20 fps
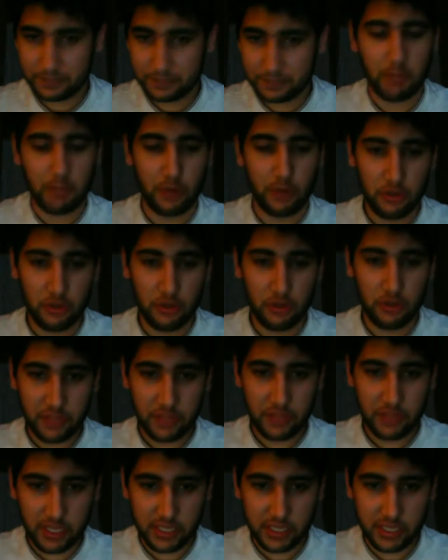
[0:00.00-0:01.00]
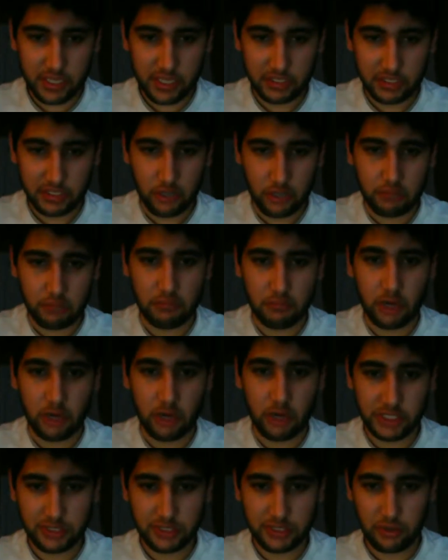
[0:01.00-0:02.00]
birthday is on
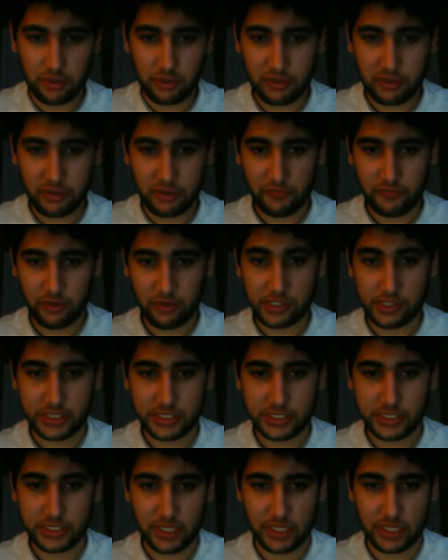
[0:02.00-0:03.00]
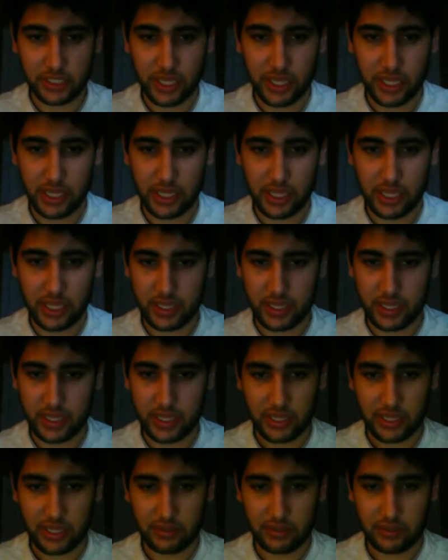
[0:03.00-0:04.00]
March 31st,
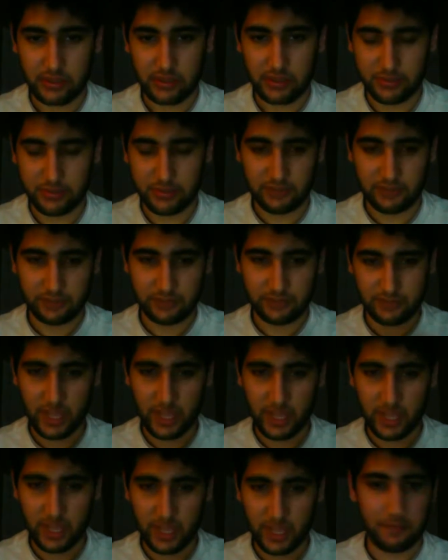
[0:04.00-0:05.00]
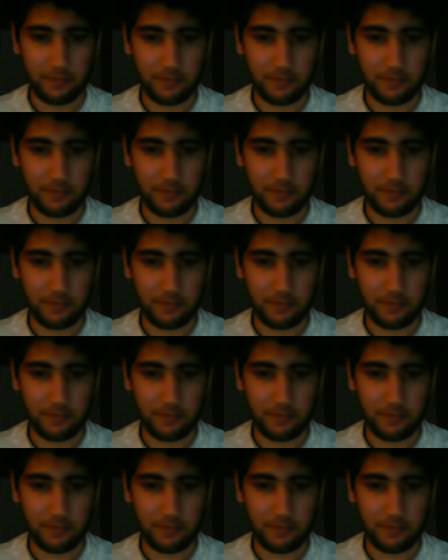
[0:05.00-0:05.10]
and yeah,